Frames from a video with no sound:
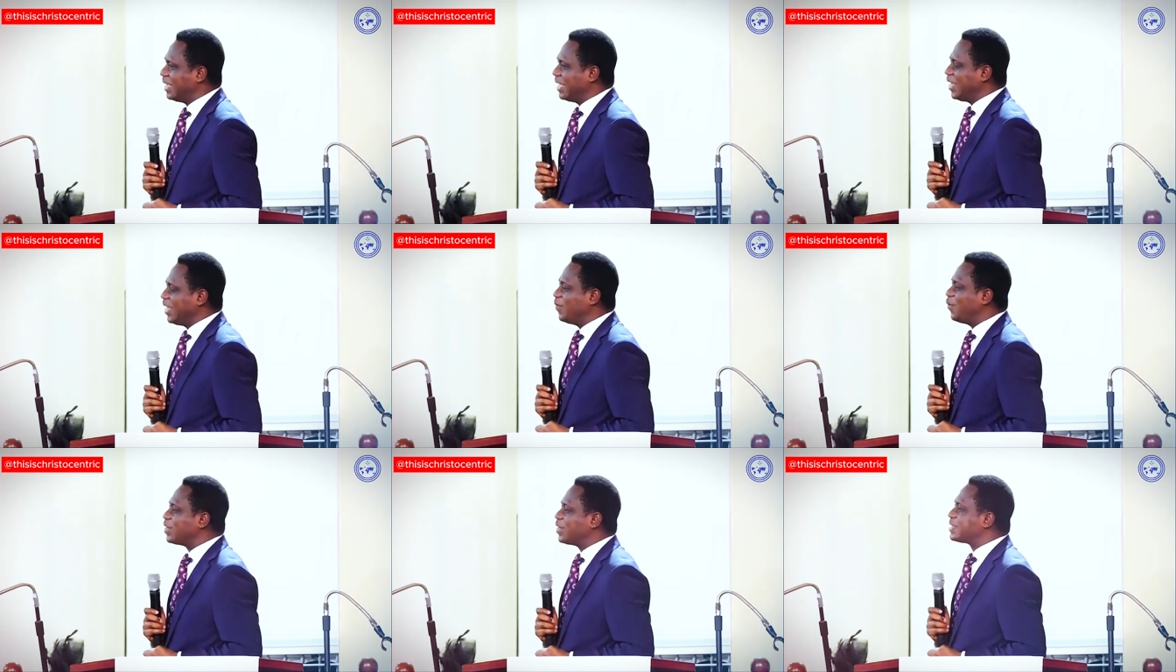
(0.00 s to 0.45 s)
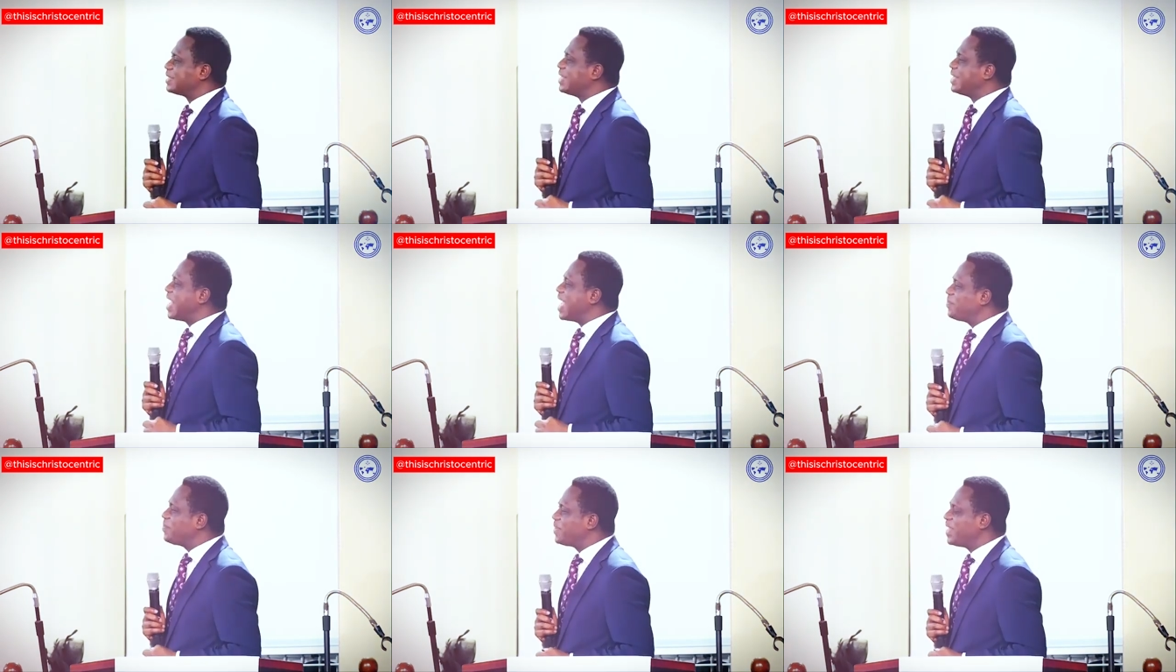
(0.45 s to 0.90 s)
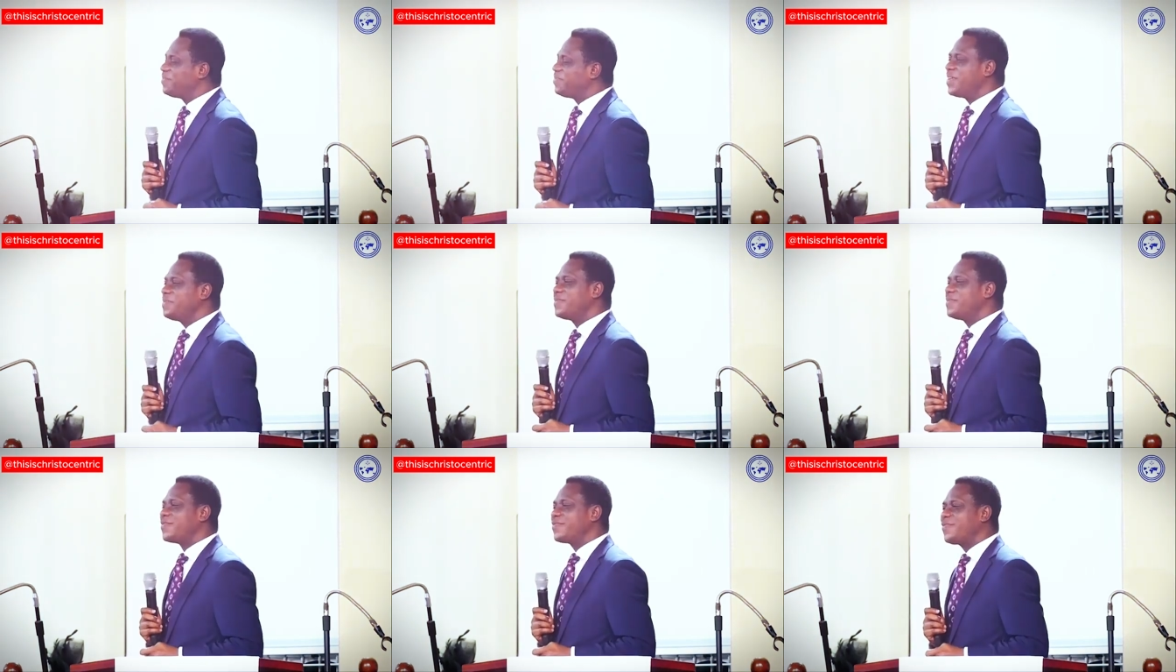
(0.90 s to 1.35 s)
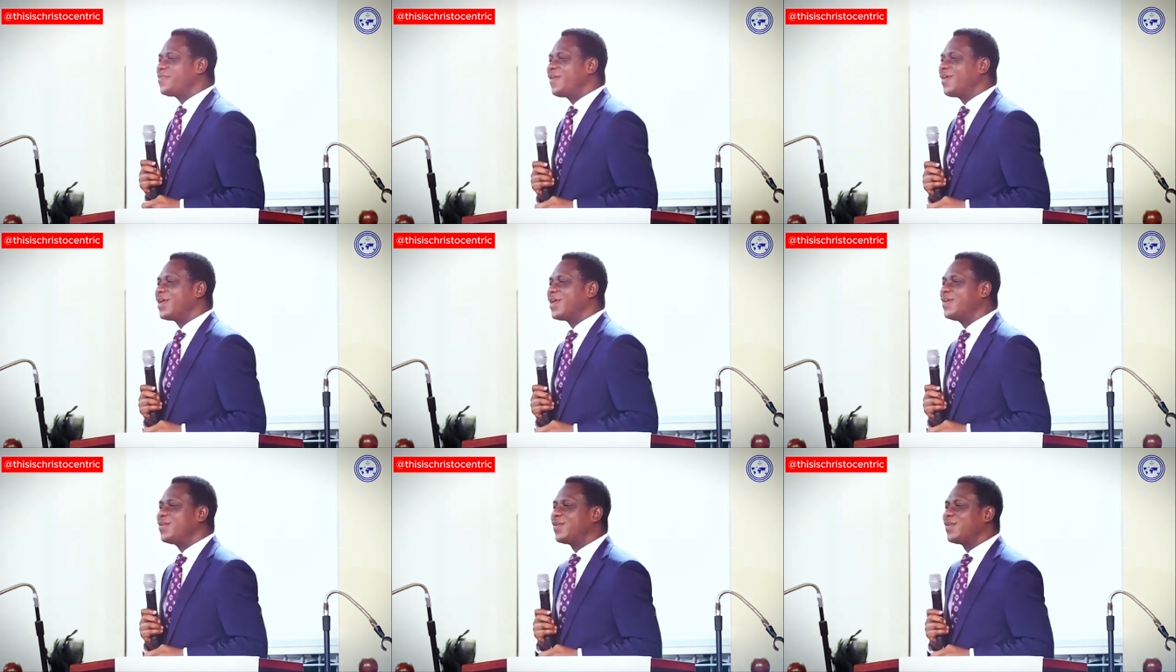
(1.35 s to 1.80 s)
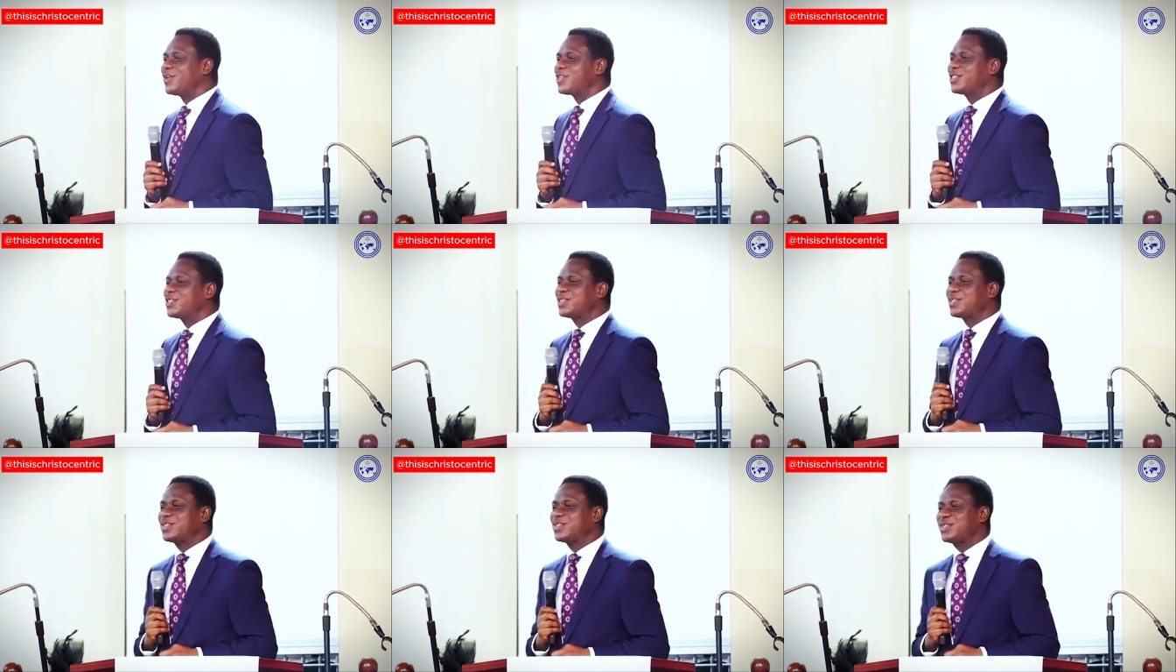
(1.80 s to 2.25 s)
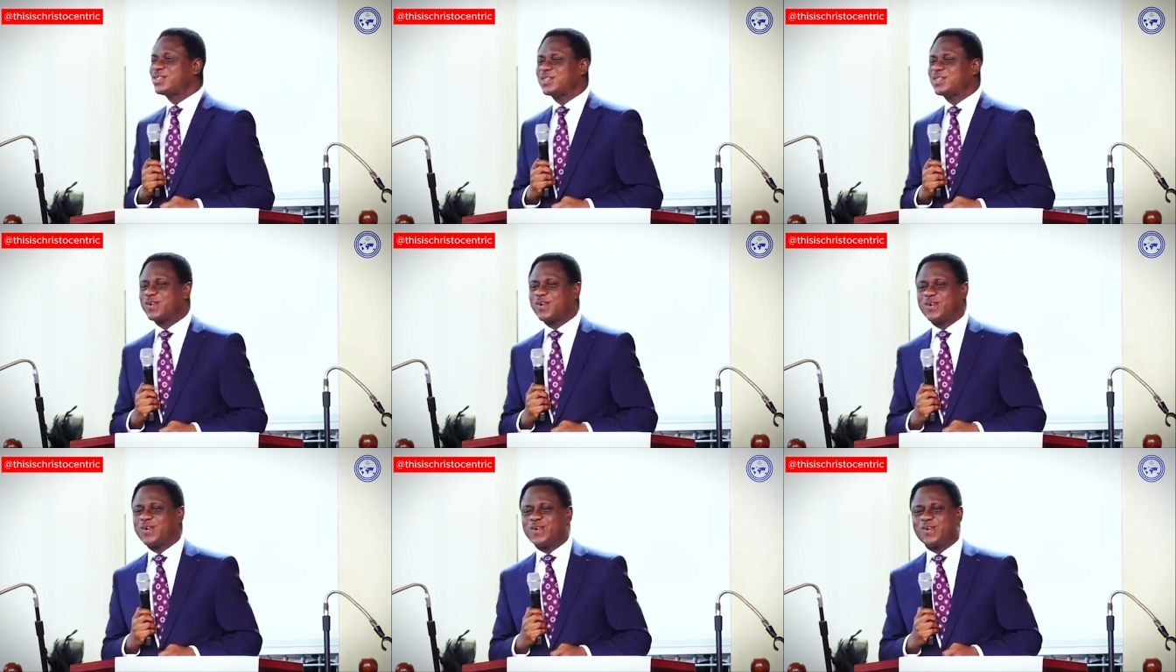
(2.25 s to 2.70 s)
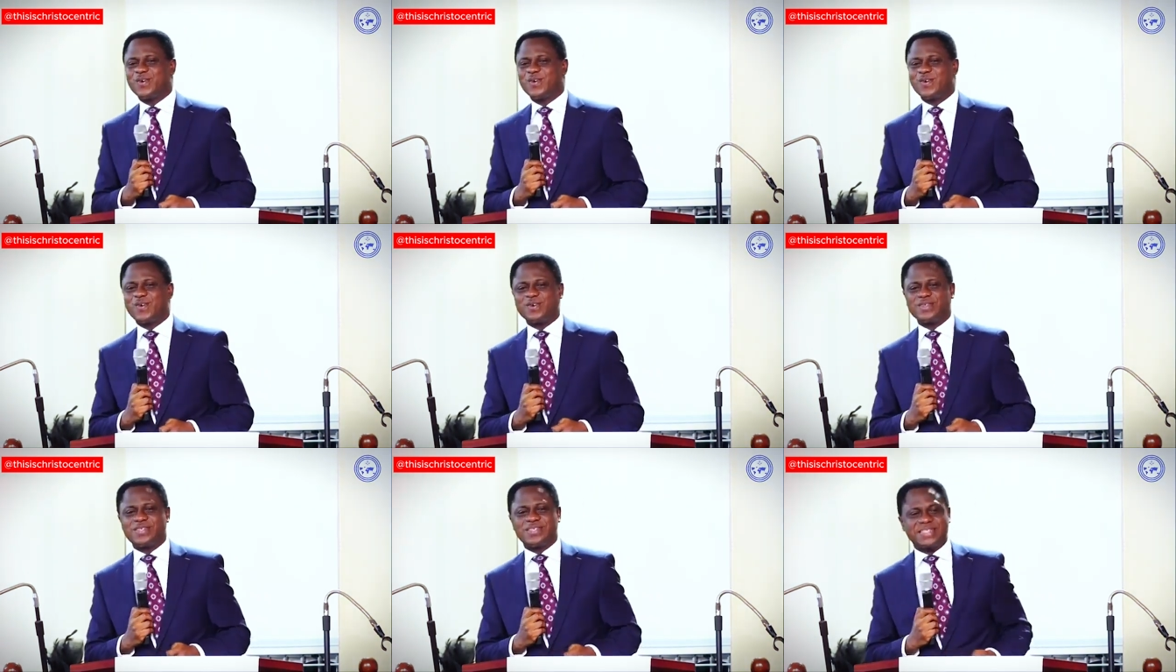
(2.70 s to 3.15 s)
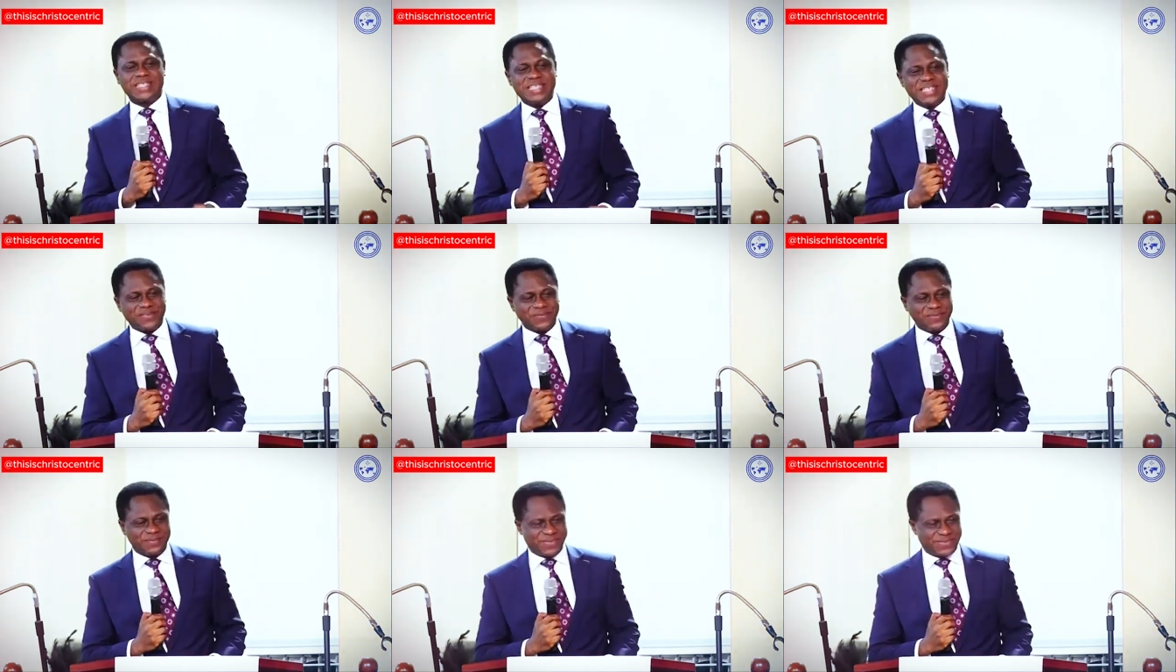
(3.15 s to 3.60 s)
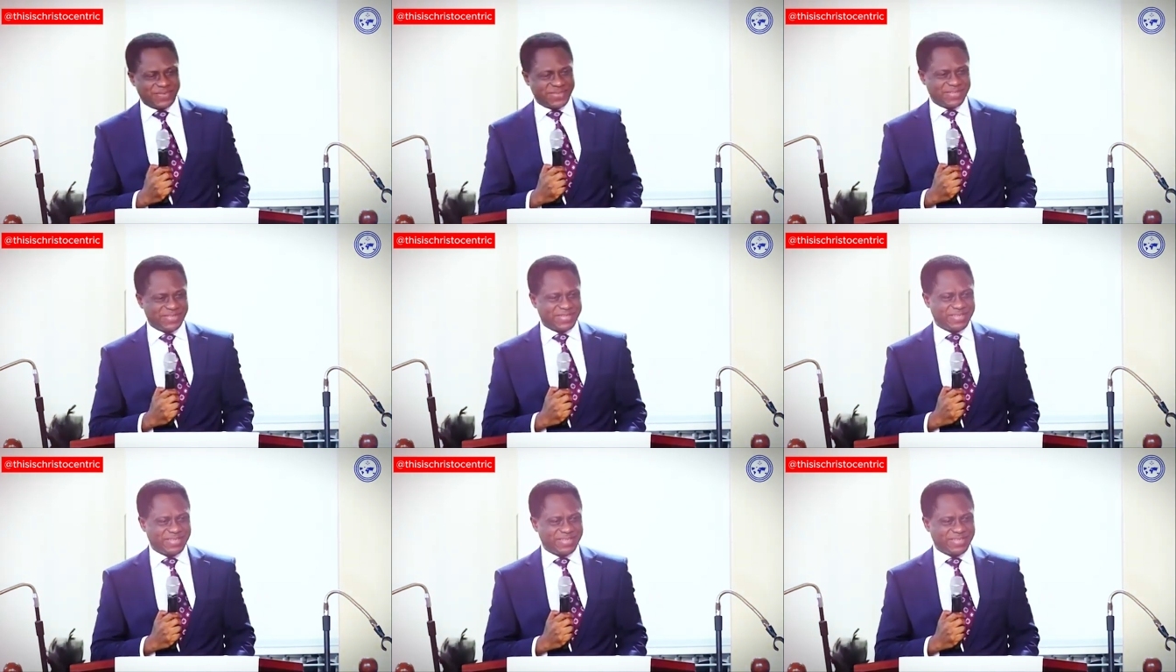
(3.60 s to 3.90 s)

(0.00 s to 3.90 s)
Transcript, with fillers: He was named even before he was conceived.